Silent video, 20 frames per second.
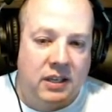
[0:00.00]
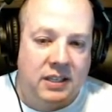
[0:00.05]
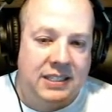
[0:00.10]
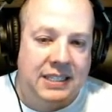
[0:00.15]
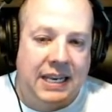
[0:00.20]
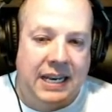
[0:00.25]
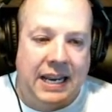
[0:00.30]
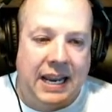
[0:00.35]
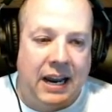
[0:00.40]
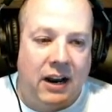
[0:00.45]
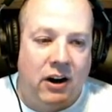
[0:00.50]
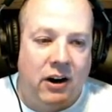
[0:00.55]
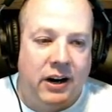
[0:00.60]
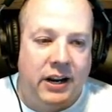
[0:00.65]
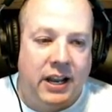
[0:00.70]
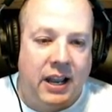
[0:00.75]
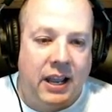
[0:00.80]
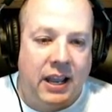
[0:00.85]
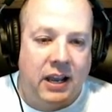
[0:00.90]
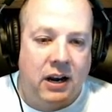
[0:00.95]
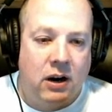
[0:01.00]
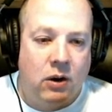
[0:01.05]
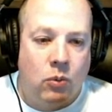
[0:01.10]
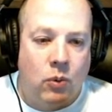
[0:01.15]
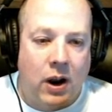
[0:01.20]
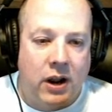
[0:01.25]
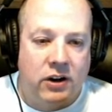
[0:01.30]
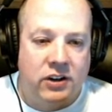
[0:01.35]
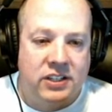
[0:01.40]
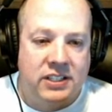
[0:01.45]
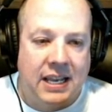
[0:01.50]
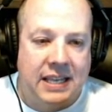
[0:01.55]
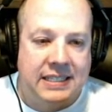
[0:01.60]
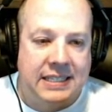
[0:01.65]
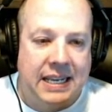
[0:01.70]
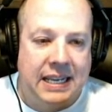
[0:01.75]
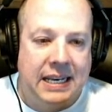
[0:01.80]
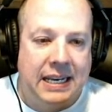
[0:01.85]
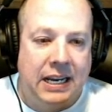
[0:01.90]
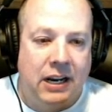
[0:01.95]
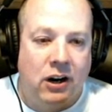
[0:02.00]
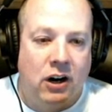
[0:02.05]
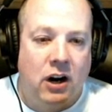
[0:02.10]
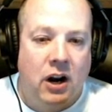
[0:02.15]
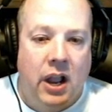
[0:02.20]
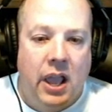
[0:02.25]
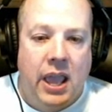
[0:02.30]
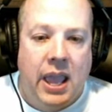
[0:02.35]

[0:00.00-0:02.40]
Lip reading: sitting area and a writer's desk in here.